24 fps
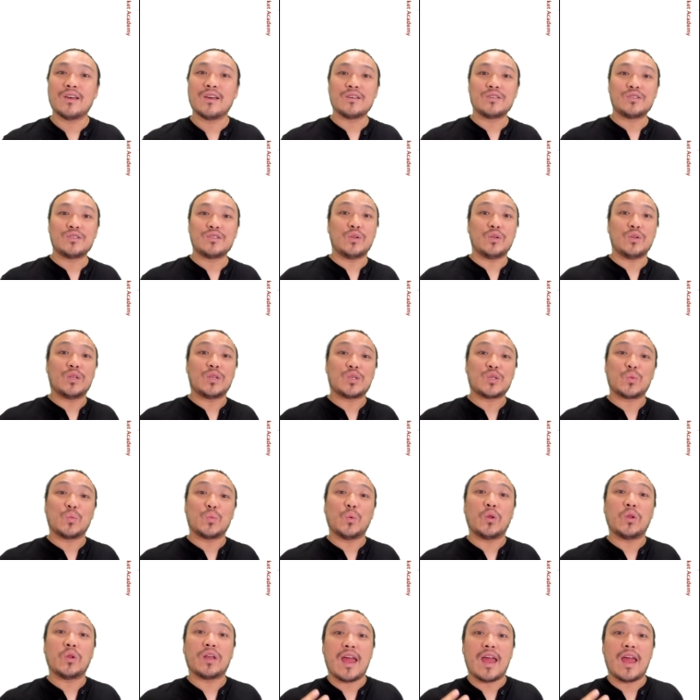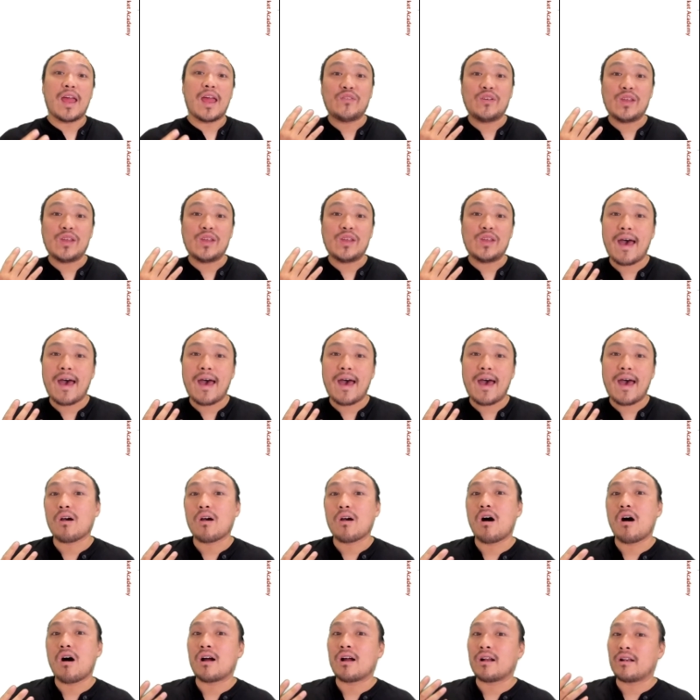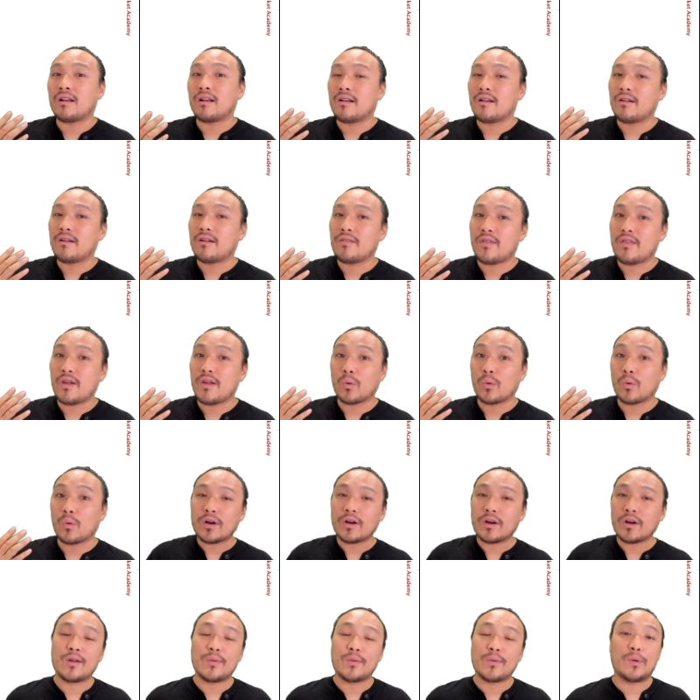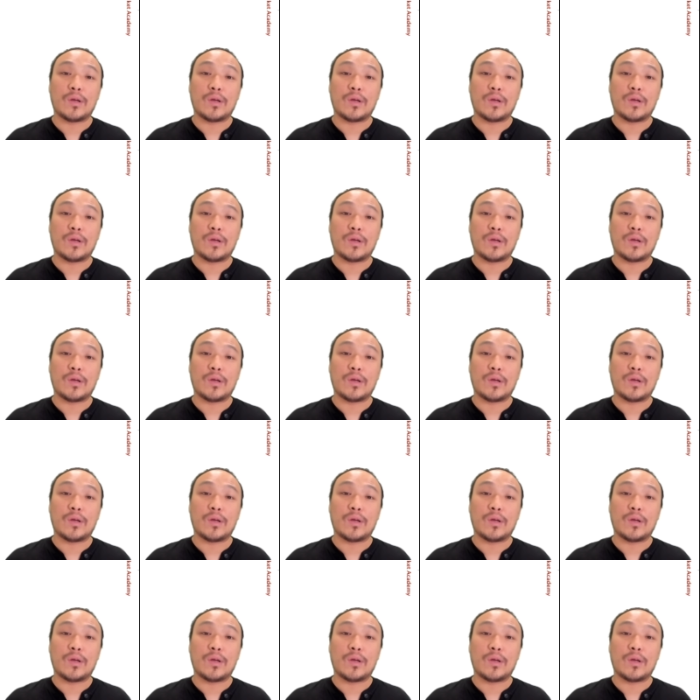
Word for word: students will get feedback on their work,